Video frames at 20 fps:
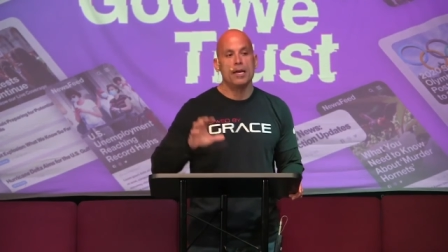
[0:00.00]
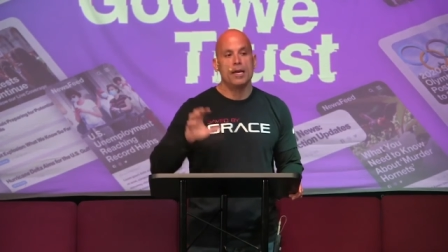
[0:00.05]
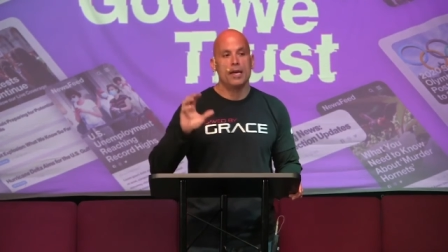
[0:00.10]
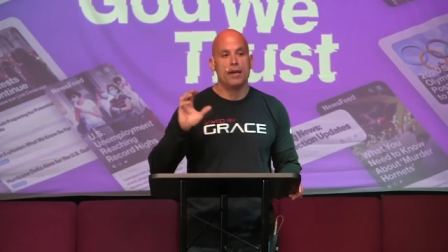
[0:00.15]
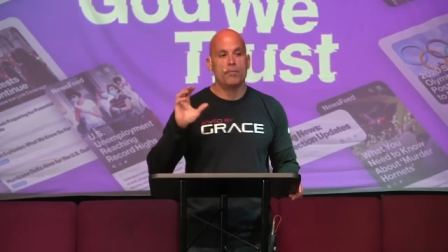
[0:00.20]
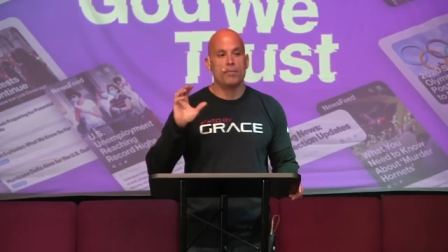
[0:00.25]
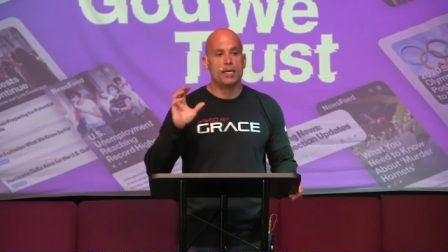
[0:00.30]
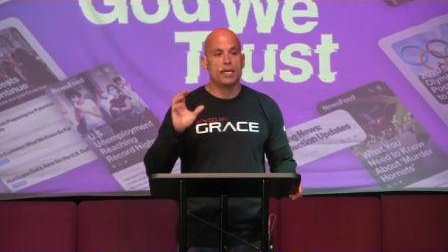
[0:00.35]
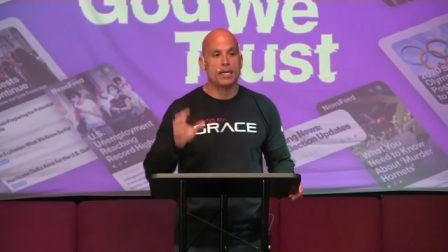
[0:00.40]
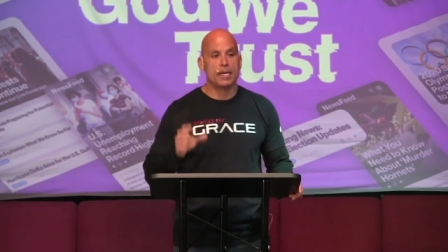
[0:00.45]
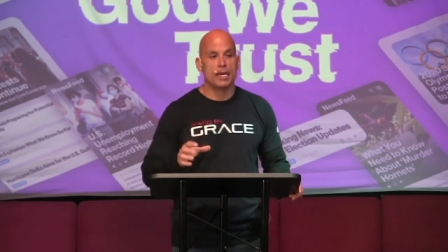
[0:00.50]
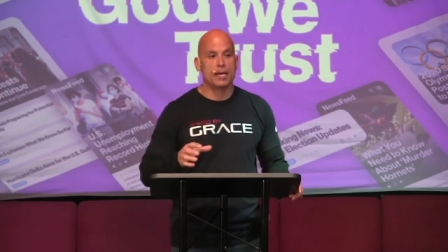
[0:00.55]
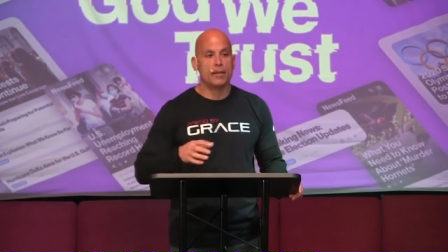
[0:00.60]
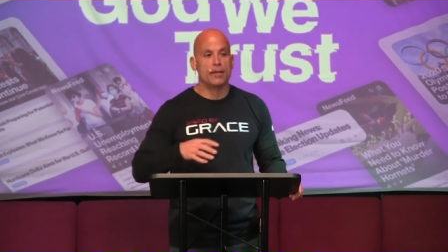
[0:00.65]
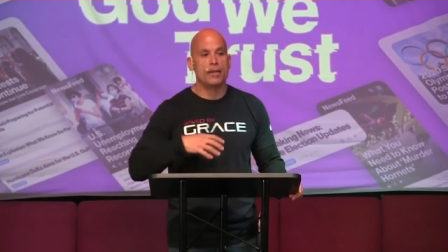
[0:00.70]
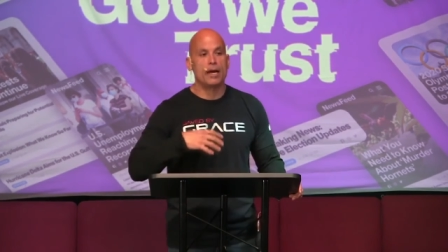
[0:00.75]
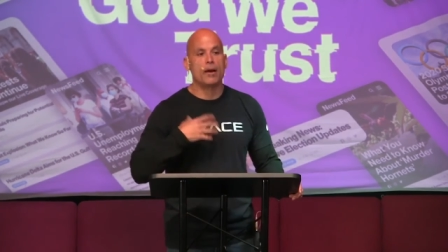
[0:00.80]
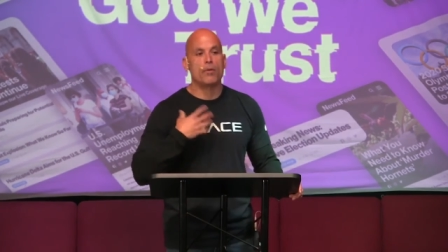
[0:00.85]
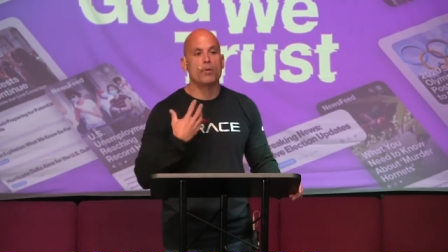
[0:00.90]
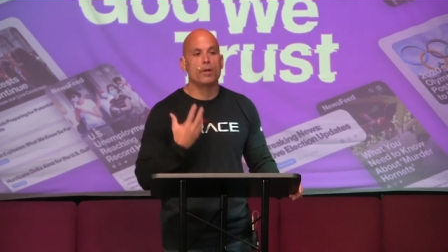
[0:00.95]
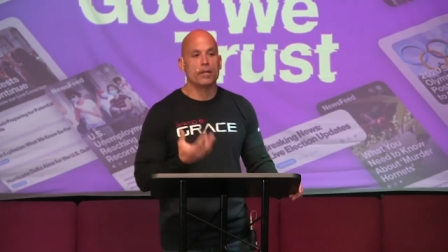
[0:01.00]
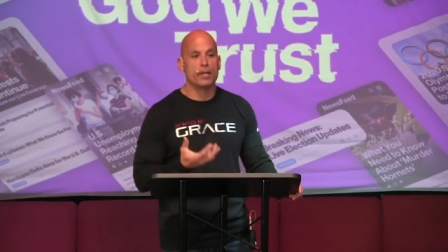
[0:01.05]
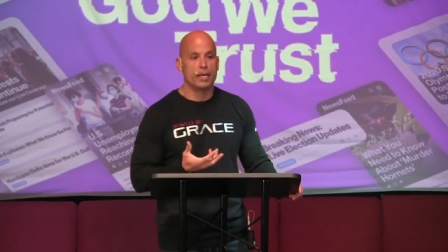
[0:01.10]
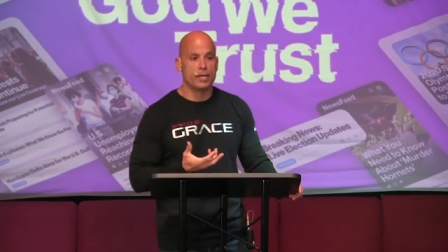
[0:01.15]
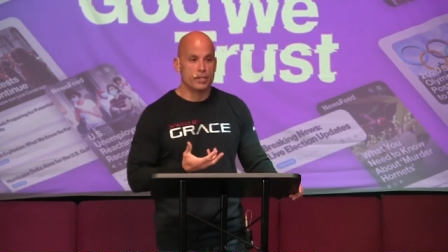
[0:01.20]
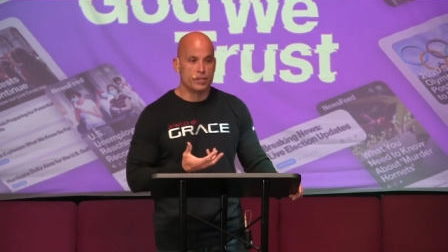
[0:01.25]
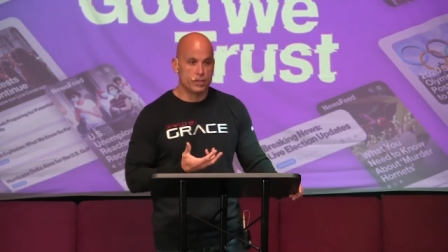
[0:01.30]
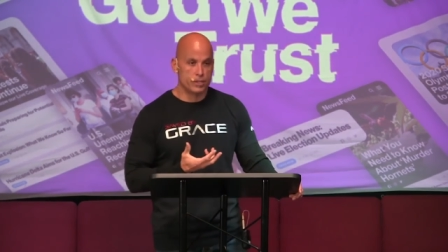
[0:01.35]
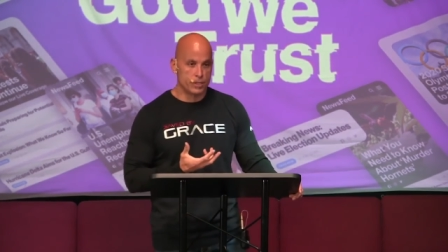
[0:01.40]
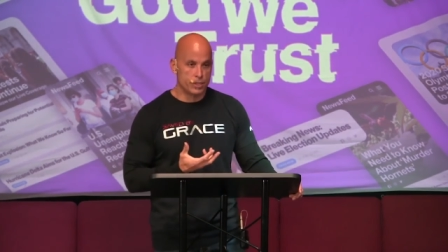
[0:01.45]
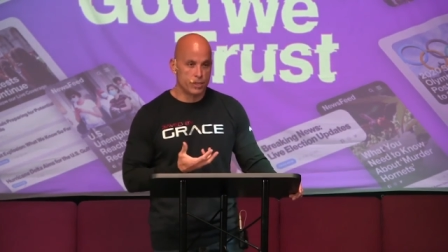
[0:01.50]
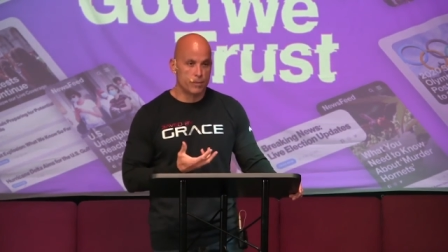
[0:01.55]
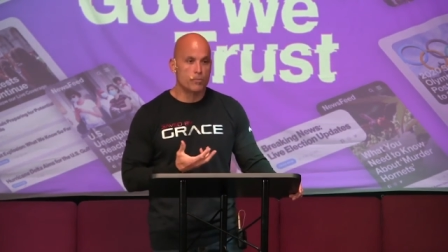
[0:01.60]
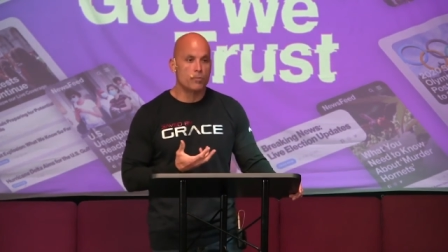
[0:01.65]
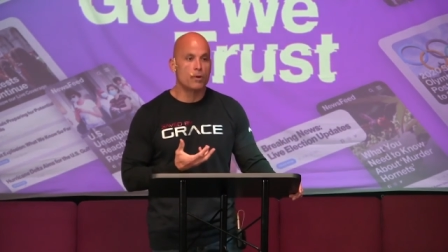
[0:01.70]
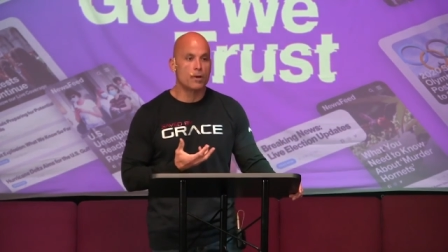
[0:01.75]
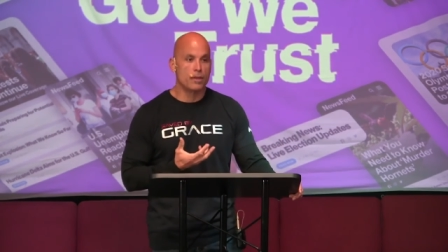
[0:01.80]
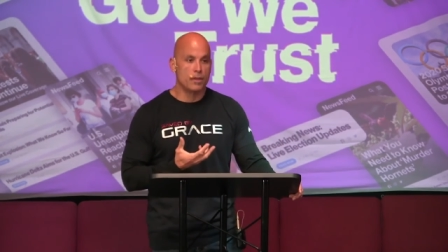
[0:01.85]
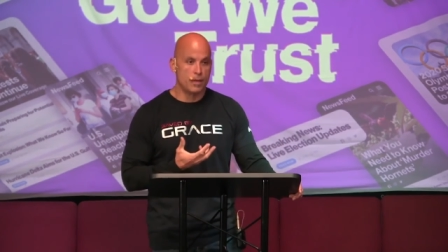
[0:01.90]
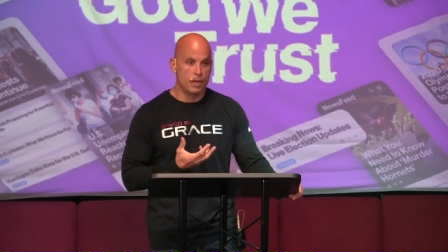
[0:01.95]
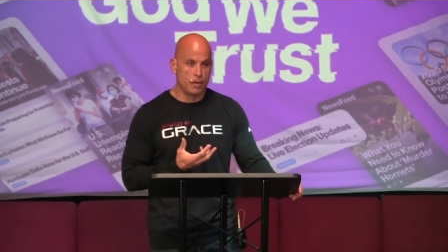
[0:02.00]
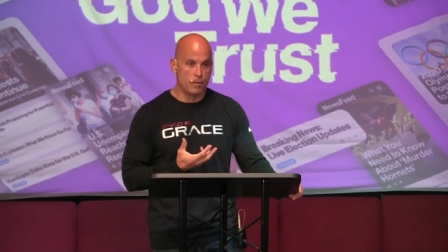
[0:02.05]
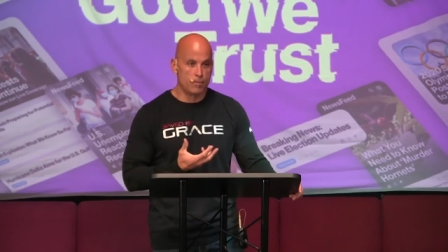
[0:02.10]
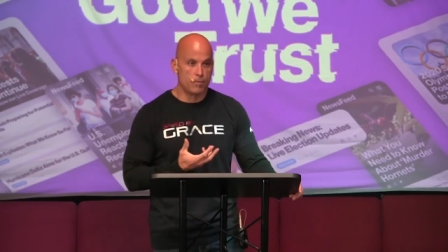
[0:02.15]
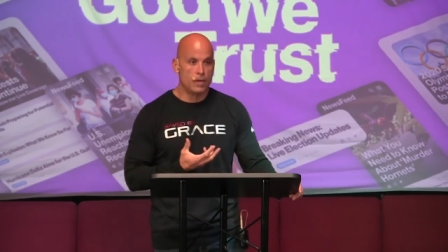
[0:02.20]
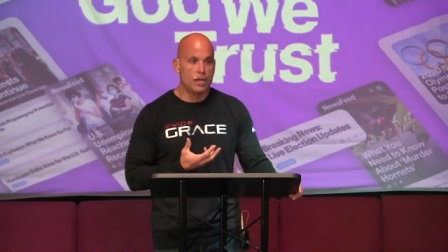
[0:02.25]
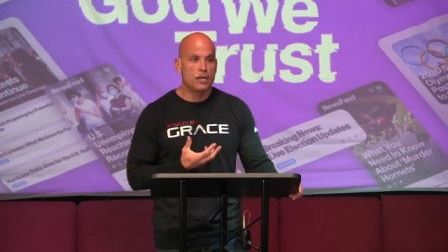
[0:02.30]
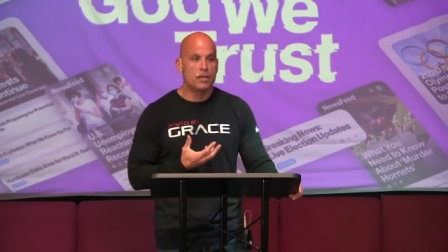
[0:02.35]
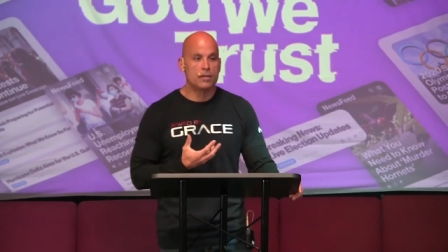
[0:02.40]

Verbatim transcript: and begin that relationship with Him